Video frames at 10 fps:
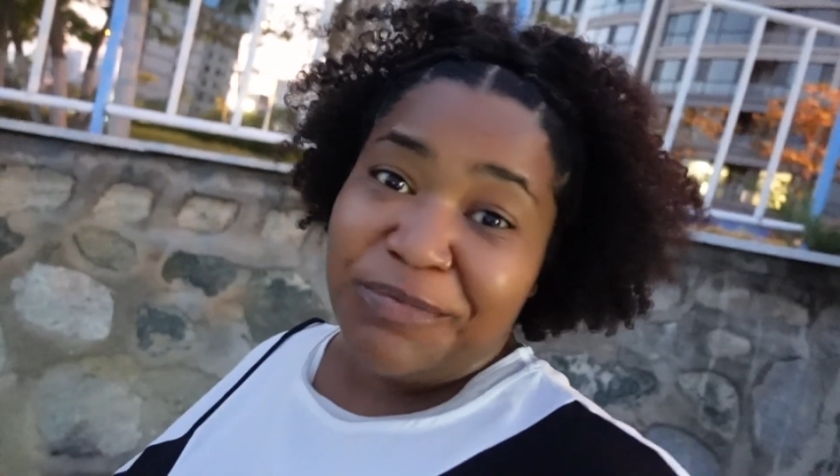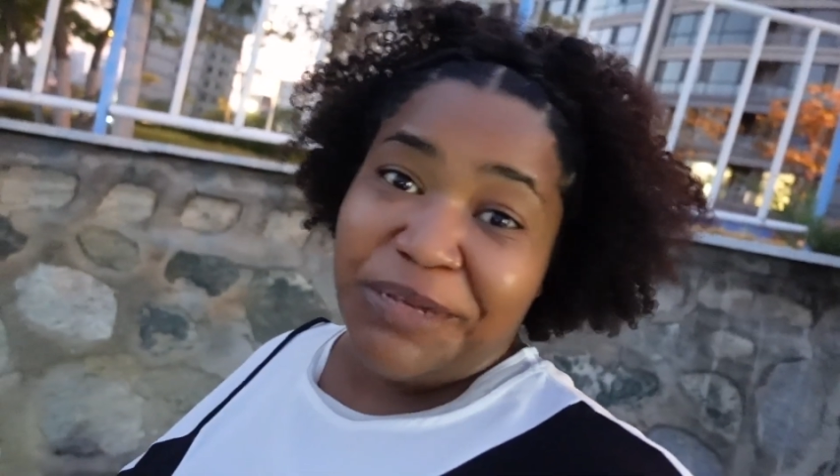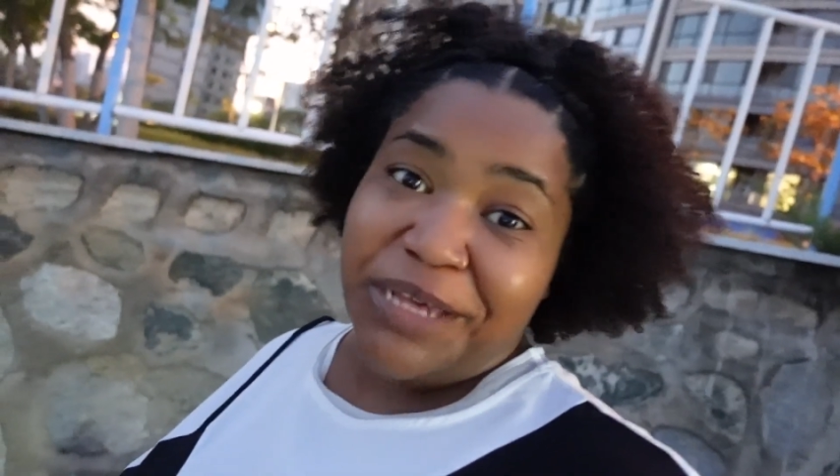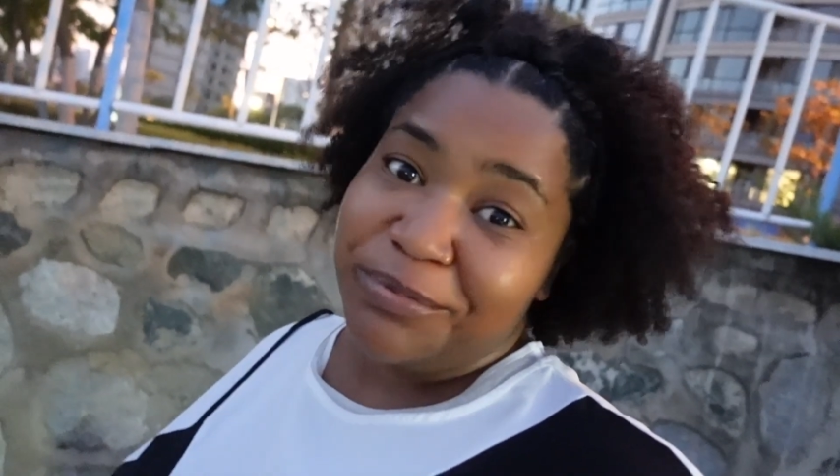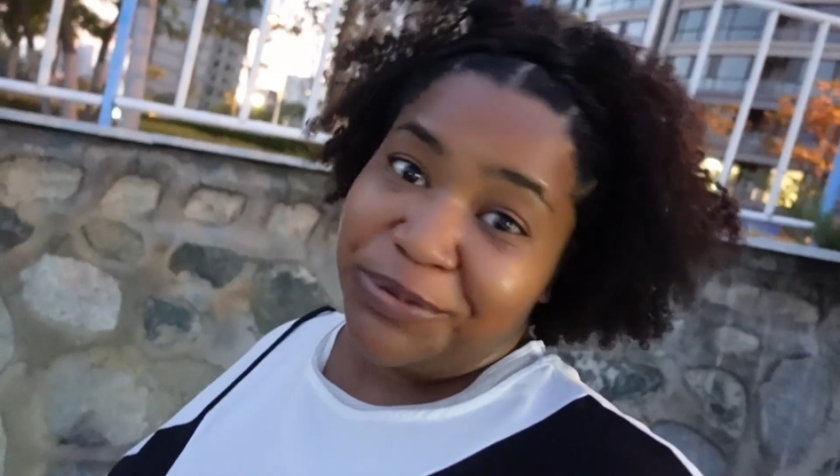
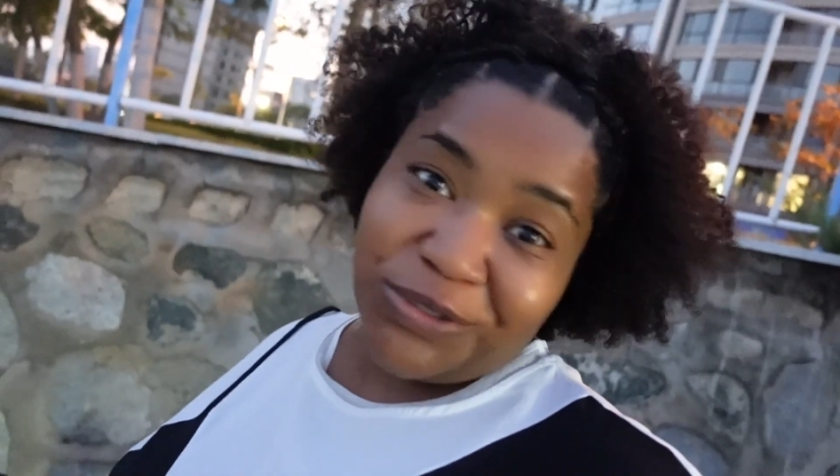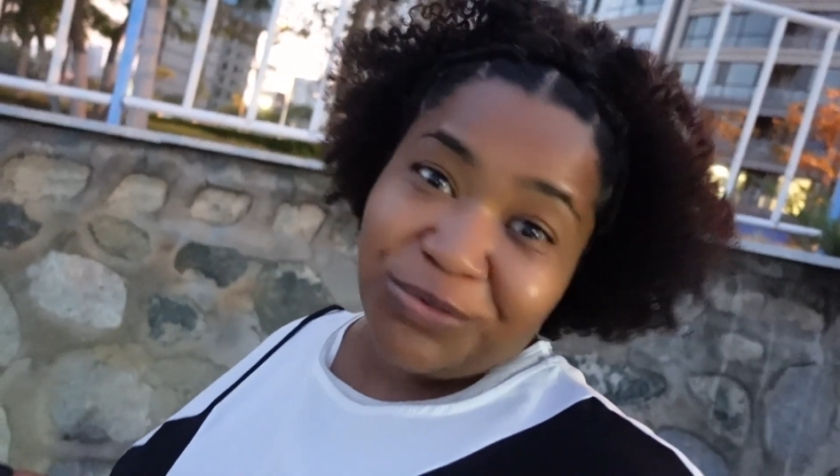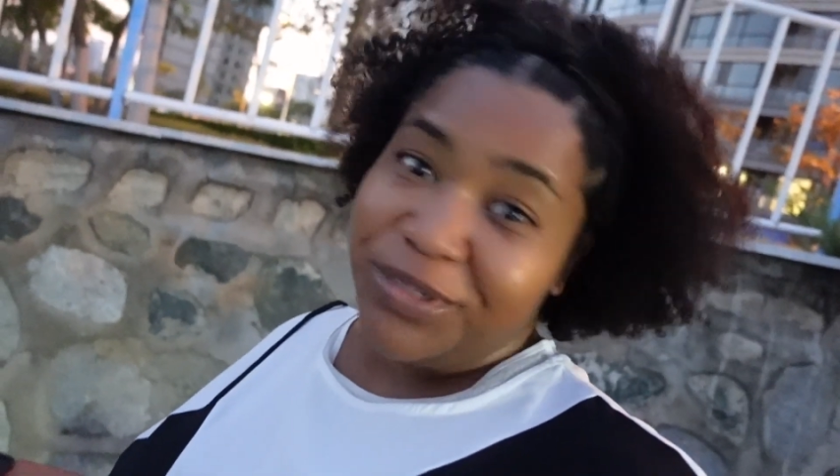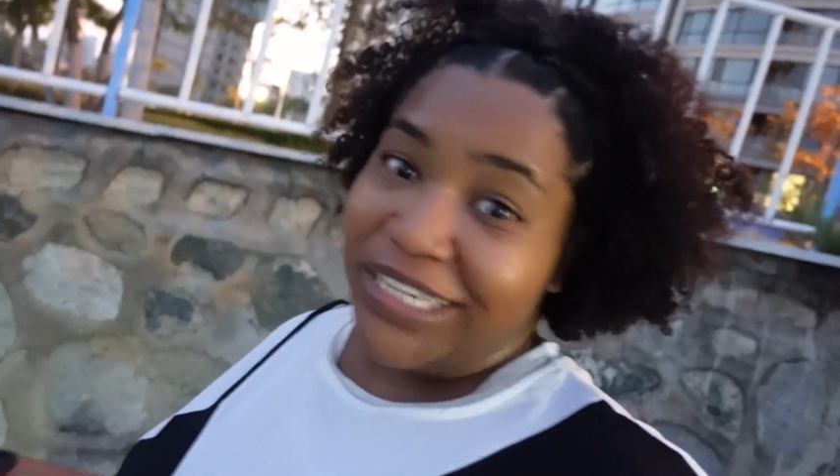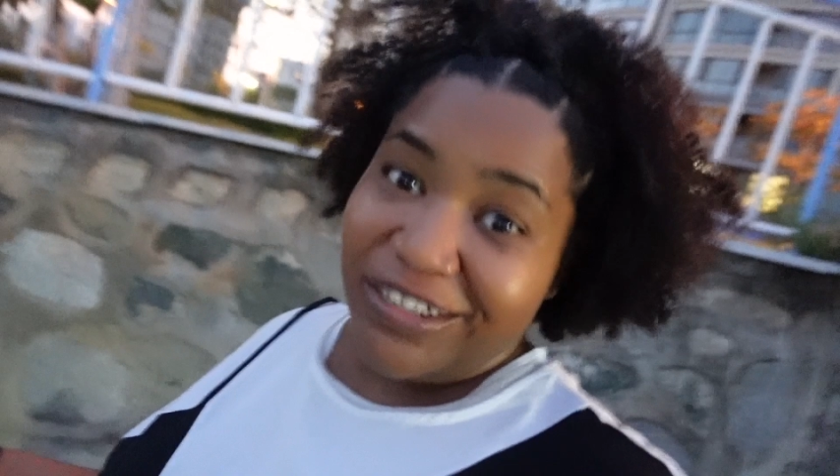be able to
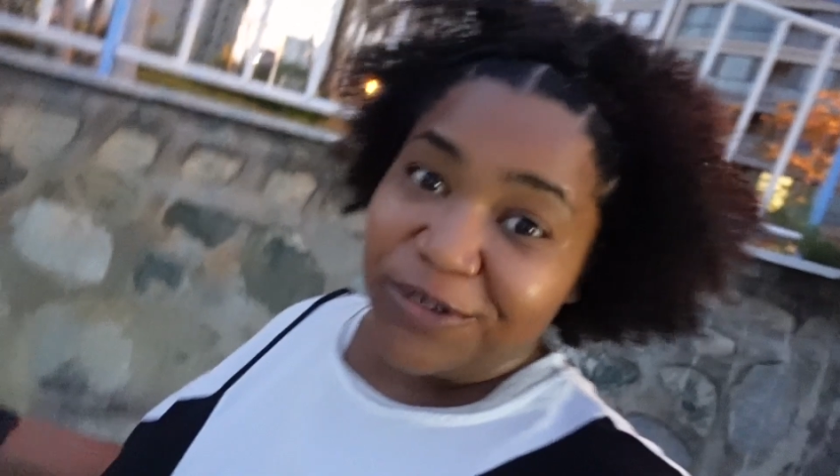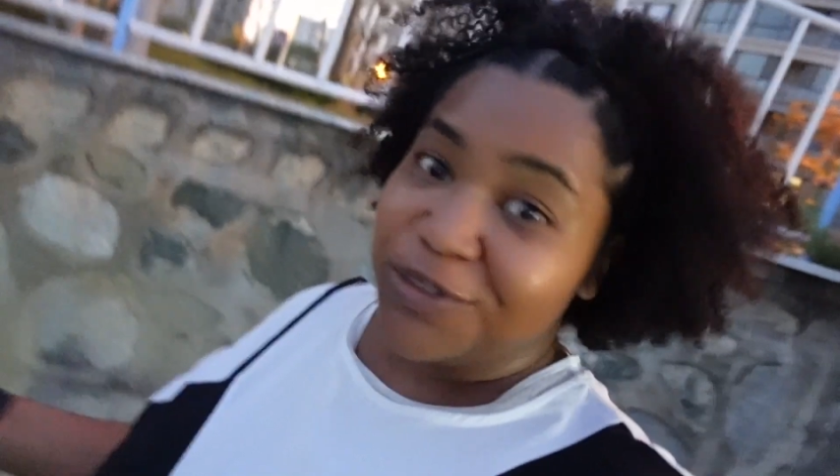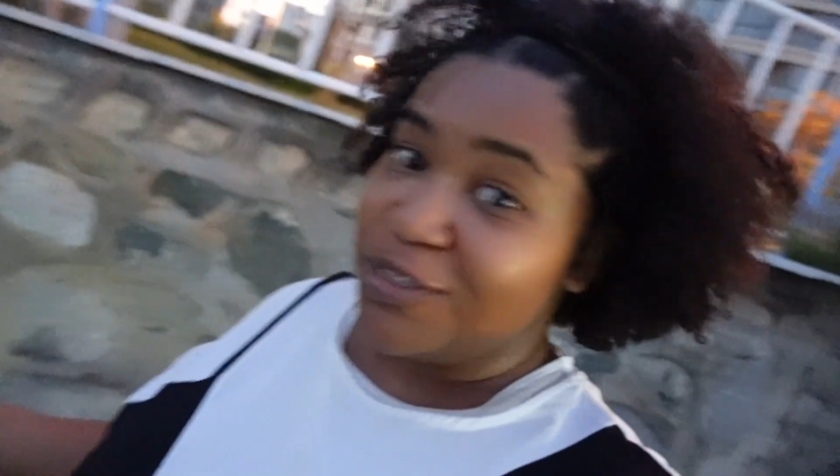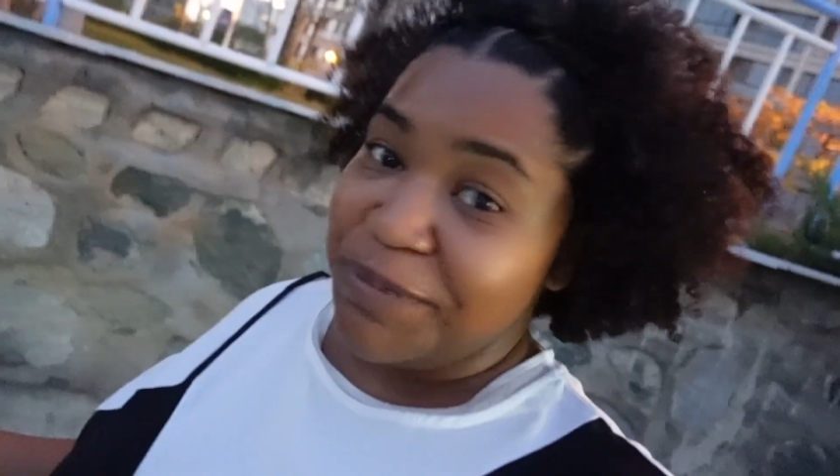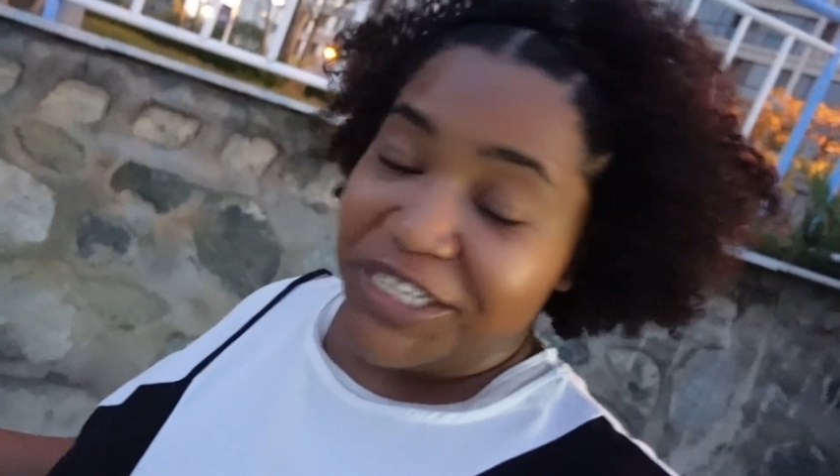read or
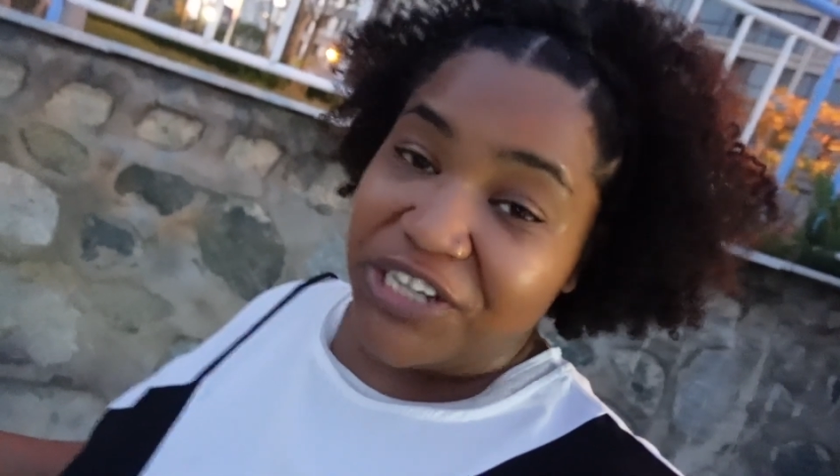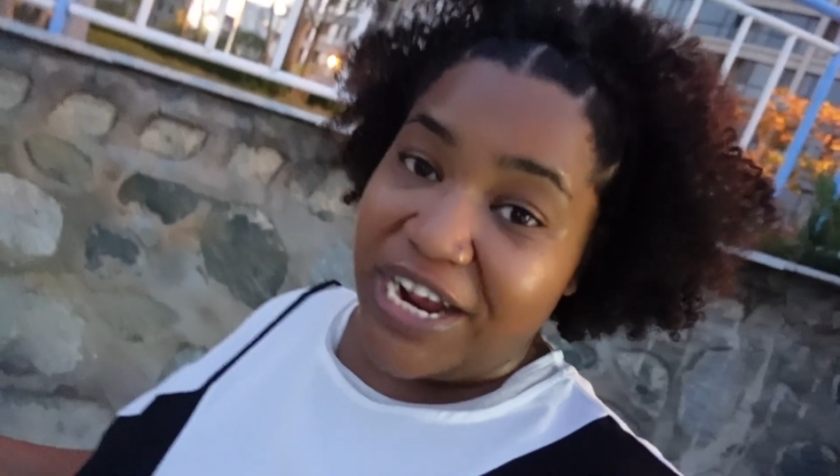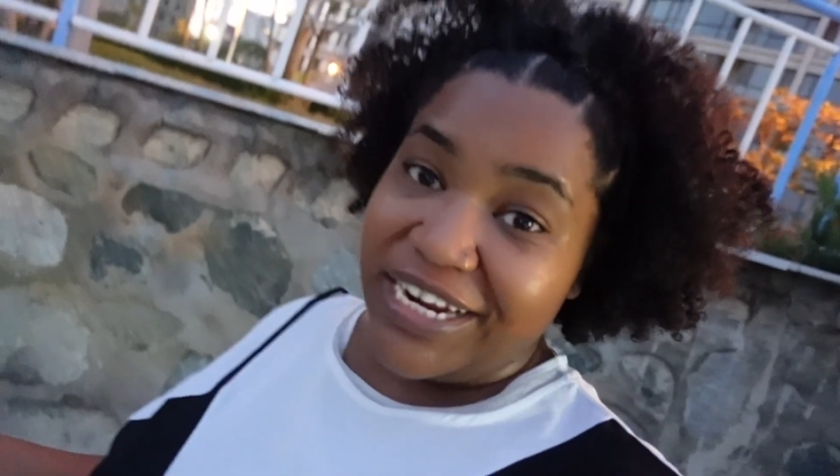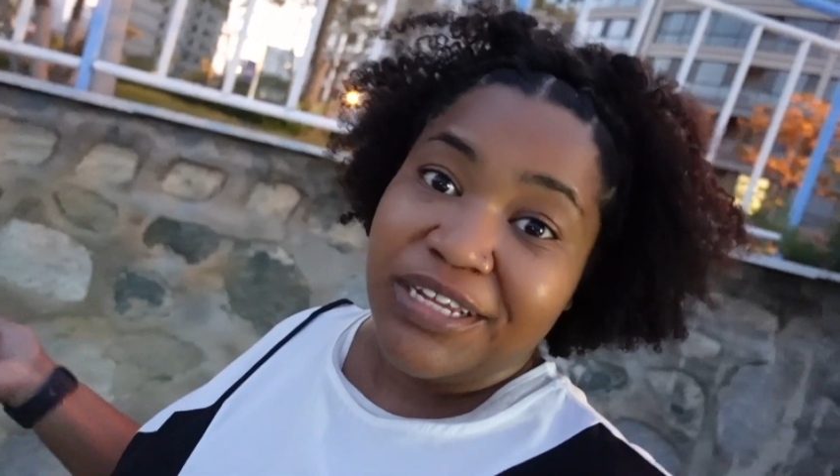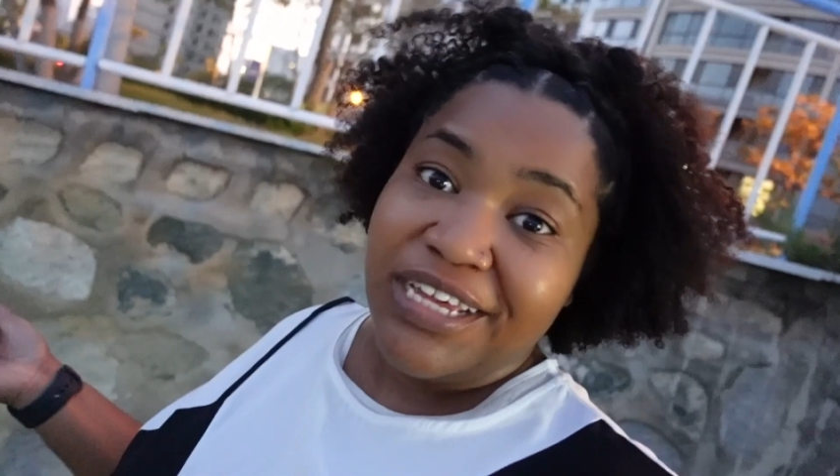speak
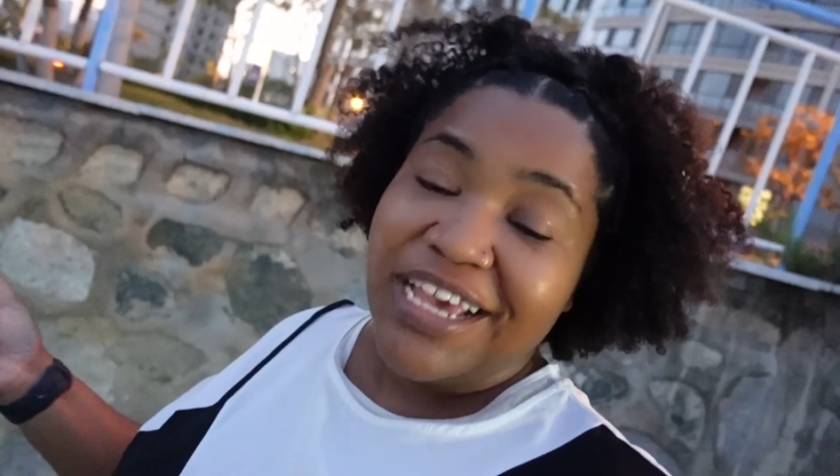Chinese